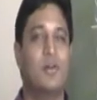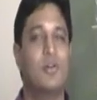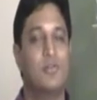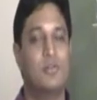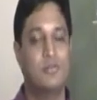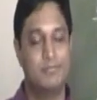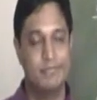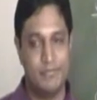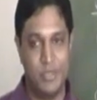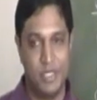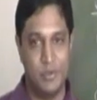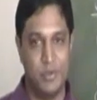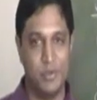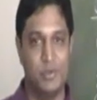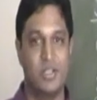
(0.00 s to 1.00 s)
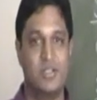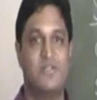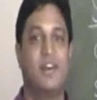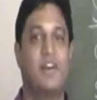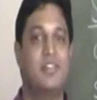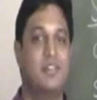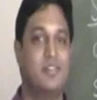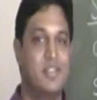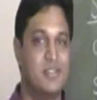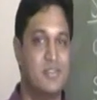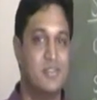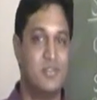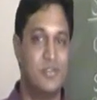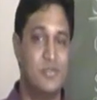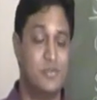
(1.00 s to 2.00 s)
though people work for other
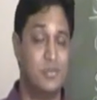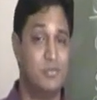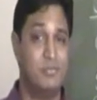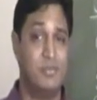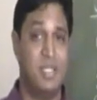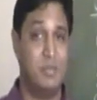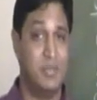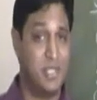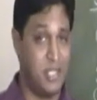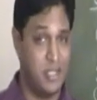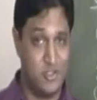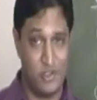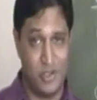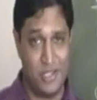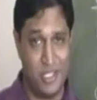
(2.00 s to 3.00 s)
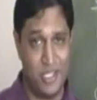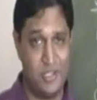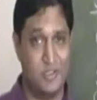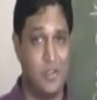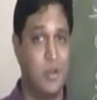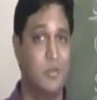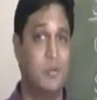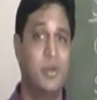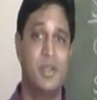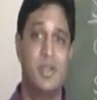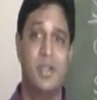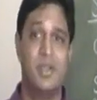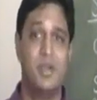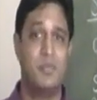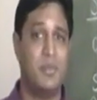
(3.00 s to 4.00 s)
reasons too. Maybe they enjoy their job,
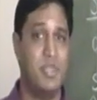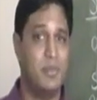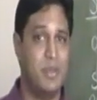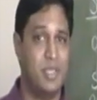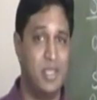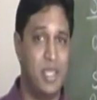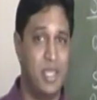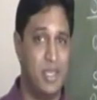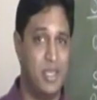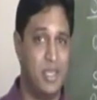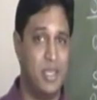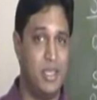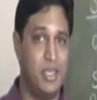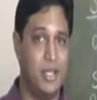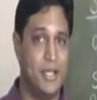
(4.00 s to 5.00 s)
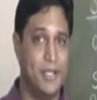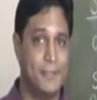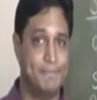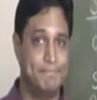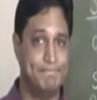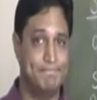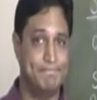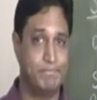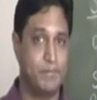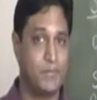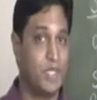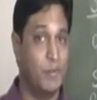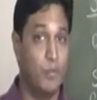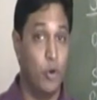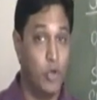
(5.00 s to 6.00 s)
maybe they
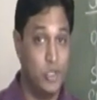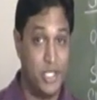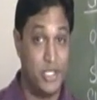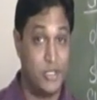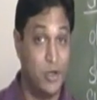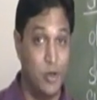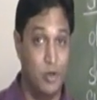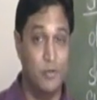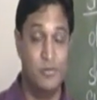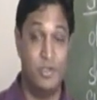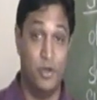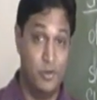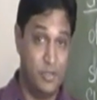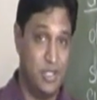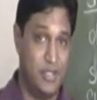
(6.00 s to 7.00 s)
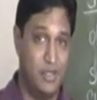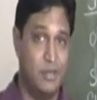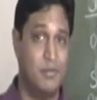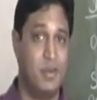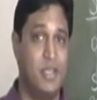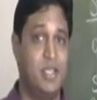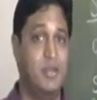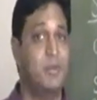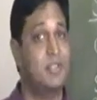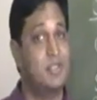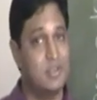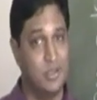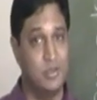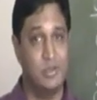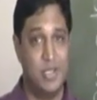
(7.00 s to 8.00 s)
bored at home, don't need the money, but
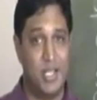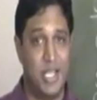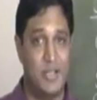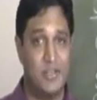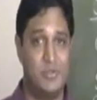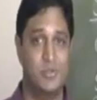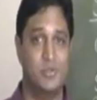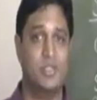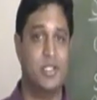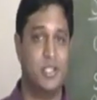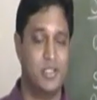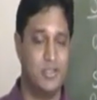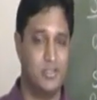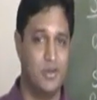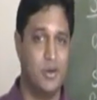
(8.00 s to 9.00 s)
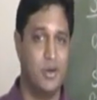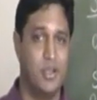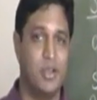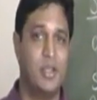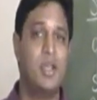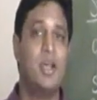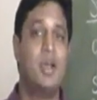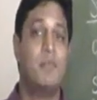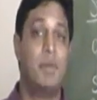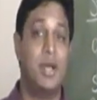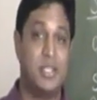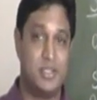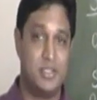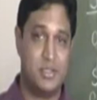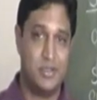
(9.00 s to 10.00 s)
still would like to work and so on.
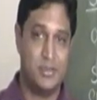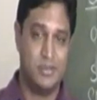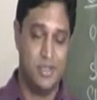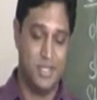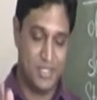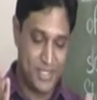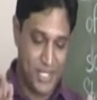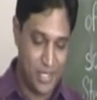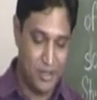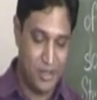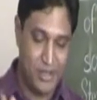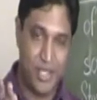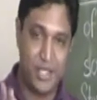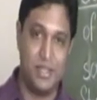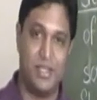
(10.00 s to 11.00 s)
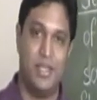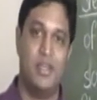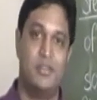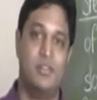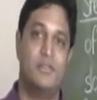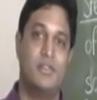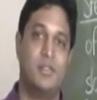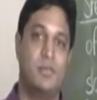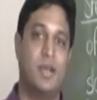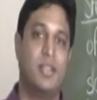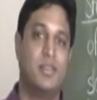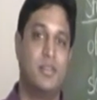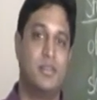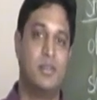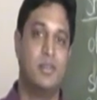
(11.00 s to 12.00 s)
But the salary at the end of the
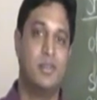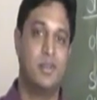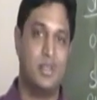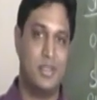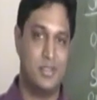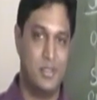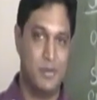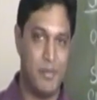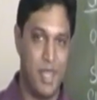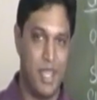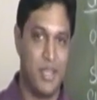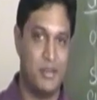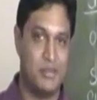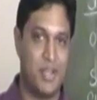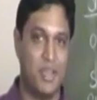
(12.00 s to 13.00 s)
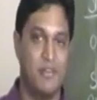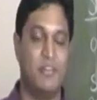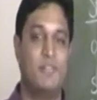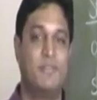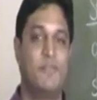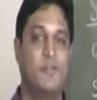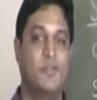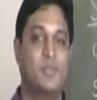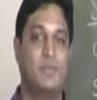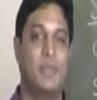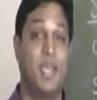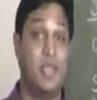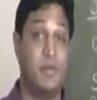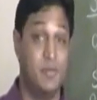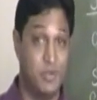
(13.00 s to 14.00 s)
month is the main driving force
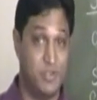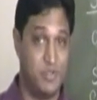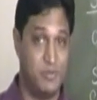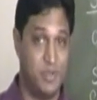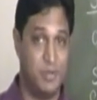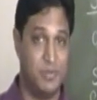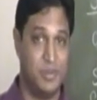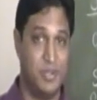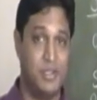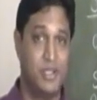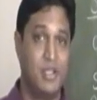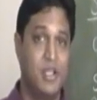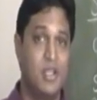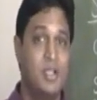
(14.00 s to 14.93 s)
behind most people.